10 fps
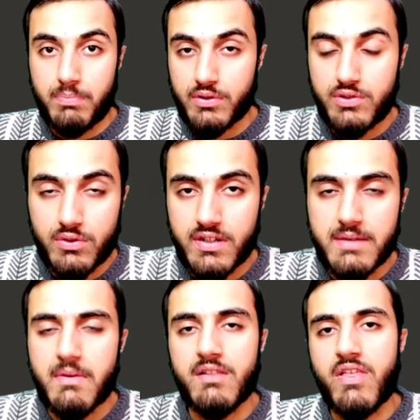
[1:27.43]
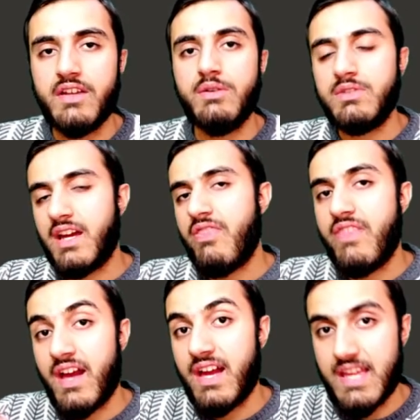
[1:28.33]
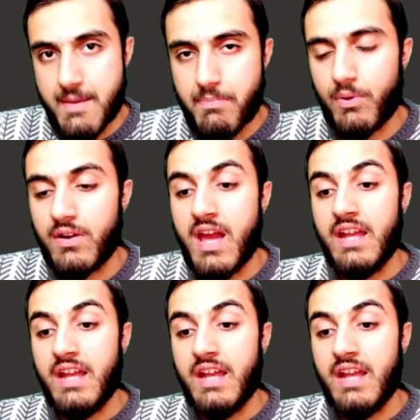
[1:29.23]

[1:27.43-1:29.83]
put your email then you'll get the ebook.